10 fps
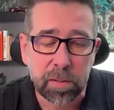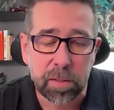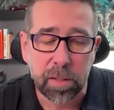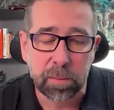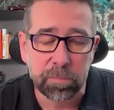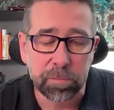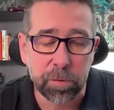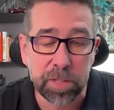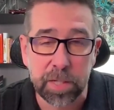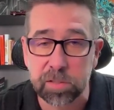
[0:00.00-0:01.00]

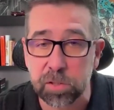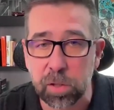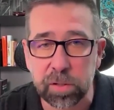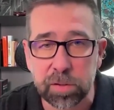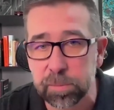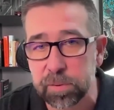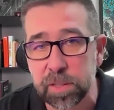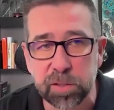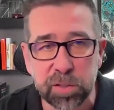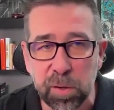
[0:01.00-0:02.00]

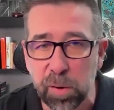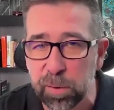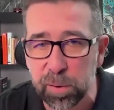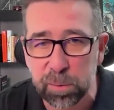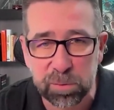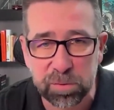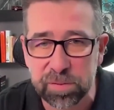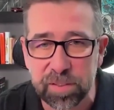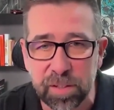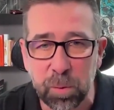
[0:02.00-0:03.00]
DSCR
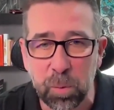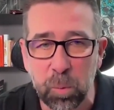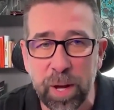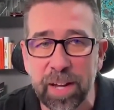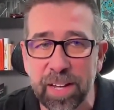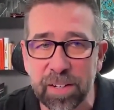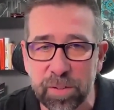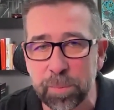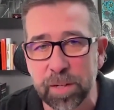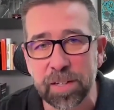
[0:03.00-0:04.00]
loans, way ahead of
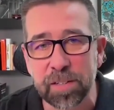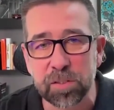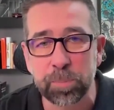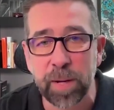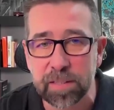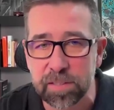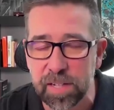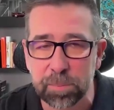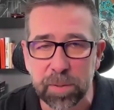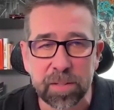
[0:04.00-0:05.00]
anybody else. Bank
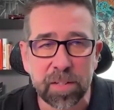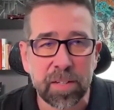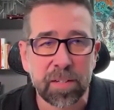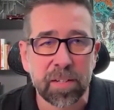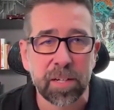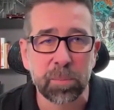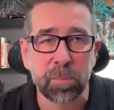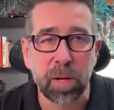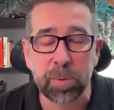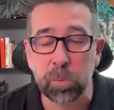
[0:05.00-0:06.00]
statement.
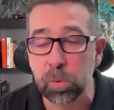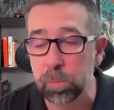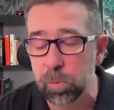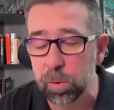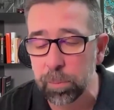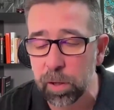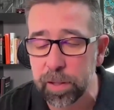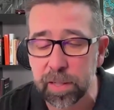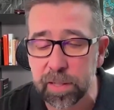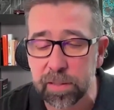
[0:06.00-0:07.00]
I mean, we're
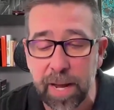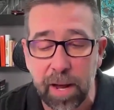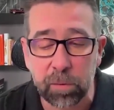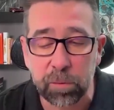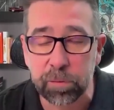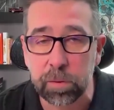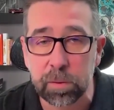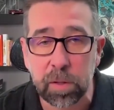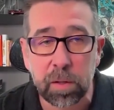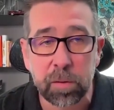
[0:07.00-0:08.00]
marketing now
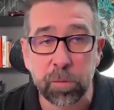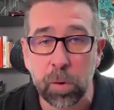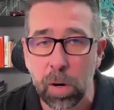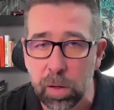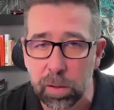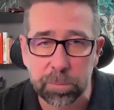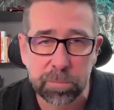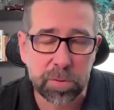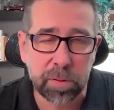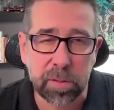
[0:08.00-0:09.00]
for
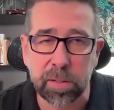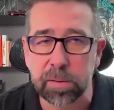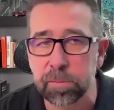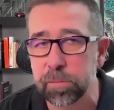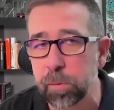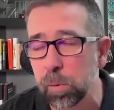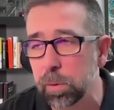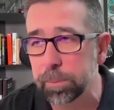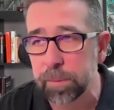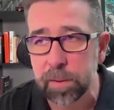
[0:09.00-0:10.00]
ARMs and for